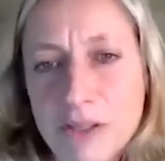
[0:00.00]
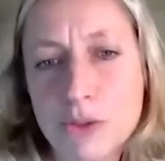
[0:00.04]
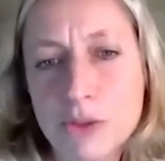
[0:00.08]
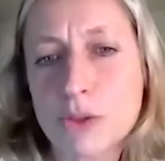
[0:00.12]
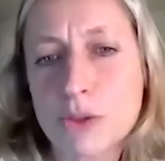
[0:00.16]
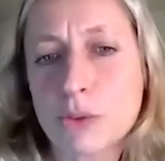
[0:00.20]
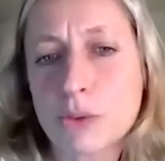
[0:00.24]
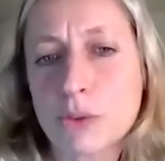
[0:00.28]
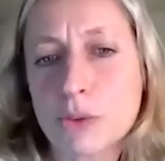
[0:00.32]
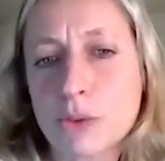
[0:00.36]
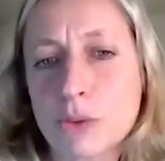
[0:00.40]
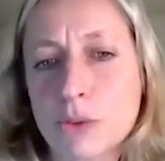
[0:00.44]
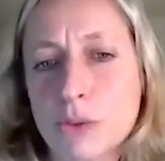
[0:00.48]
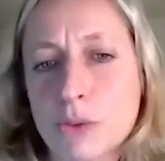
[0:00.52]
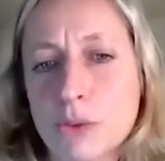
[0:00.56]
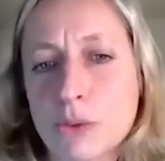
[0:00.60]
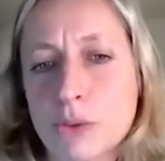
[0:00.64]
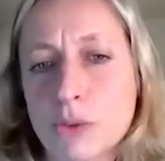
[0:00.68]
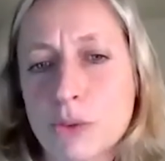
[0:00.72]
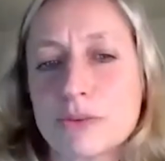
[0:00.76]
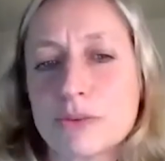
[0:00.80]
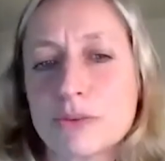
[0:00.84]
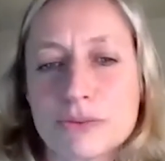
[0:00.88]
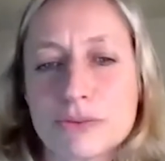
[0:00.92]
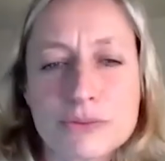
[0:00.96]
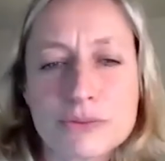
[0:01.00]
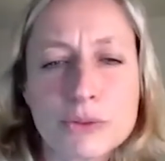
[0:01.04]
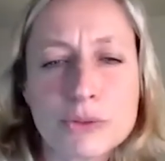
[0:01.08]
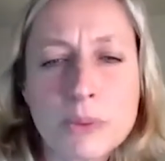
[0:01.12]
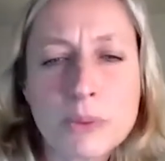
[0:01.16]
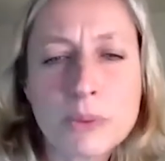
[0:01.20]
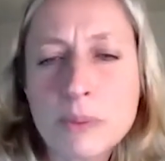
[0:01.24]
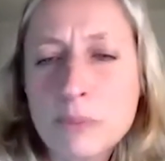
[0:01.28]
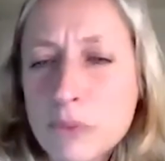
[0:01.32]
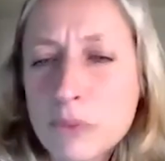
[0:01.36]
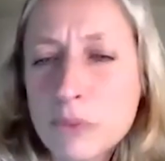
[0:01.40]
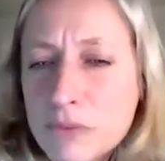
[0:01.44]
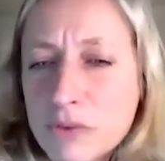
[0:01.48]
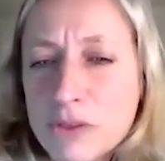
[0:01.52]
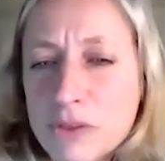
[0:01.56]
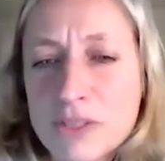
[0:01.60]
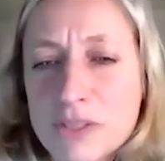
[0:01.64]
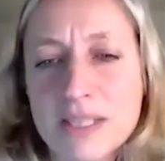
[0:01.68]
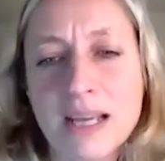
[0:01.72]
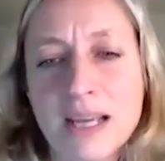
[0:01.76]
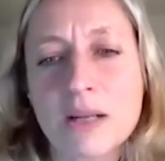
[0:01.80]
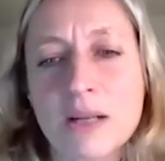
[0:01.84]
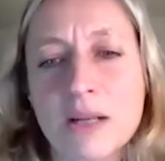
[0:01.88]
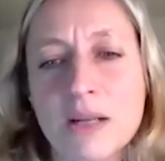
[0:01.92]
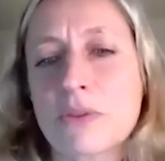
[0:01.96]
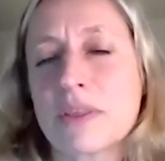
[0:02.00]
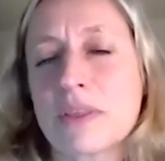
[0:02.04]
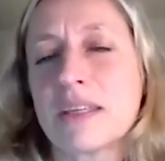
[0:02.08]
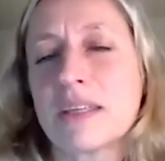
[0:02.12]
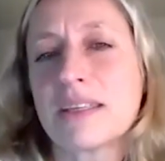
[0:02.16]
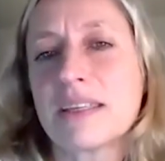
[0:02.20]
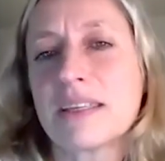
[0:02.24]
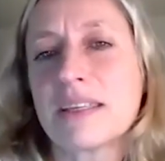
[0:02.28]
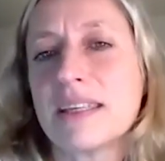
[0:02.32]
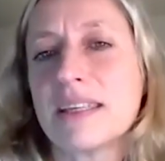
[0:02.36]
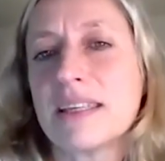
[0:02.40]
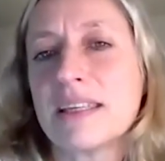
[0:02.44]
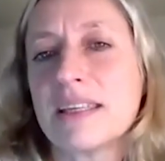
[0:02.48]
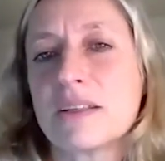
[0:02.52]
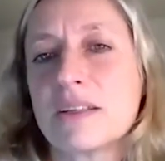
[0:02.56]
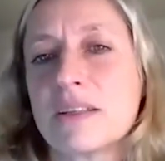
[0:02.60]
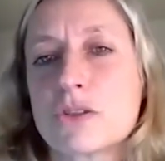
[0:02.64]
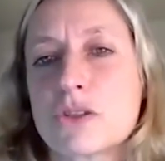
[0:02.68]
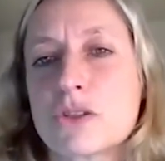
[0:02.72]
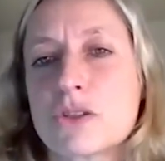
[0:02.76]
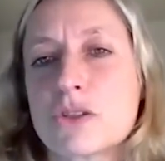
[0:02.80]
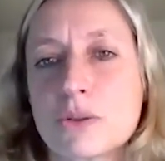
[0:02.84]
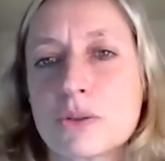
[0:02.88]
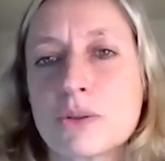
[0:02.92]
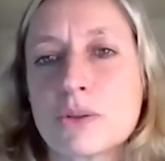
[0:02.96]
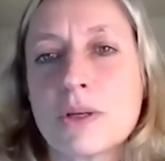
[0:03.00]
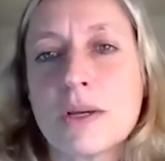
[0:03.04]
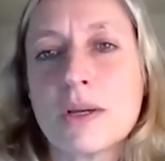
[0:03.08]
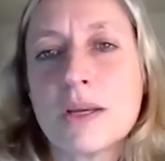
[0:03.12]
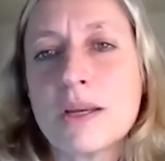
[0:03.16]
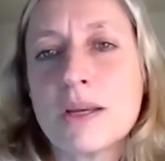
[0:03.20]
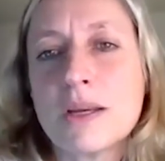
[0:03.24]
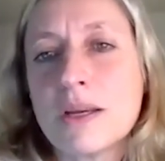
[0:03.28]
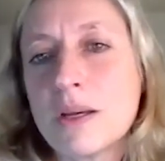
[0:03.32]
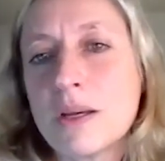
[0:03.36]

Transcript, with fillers: versus owning, of to remove the silo thinking, to